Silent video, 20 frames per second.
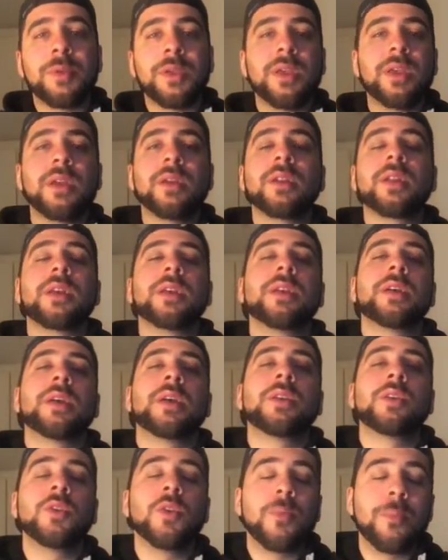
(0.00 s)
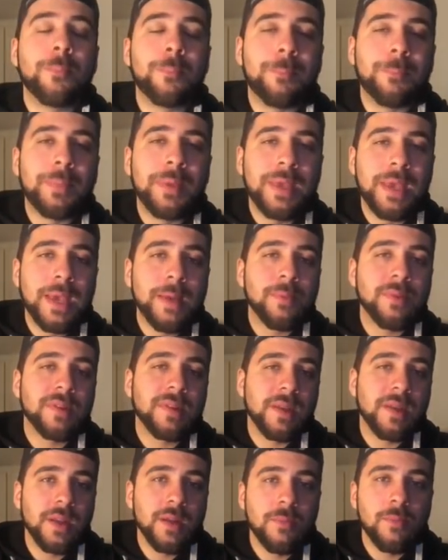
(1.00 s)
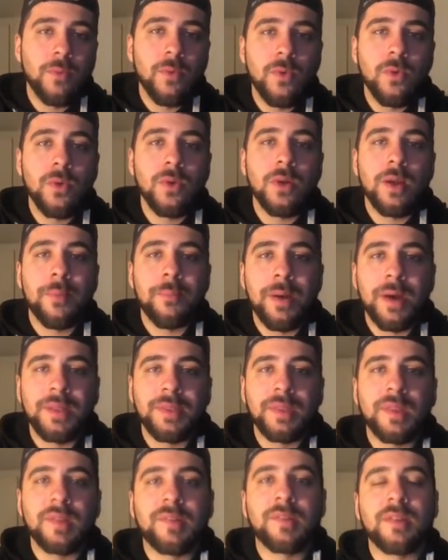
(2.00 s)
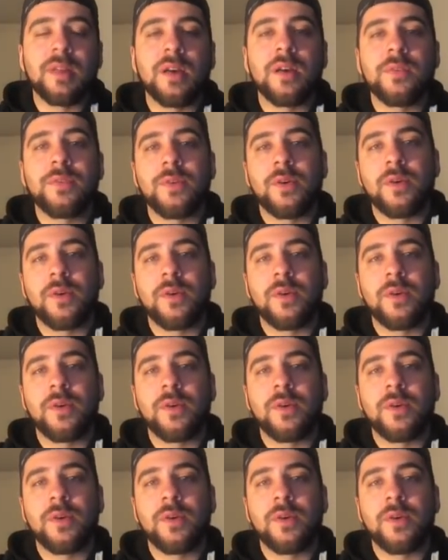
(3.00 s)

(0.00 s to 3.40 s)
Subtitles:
be able to hear more about this stuff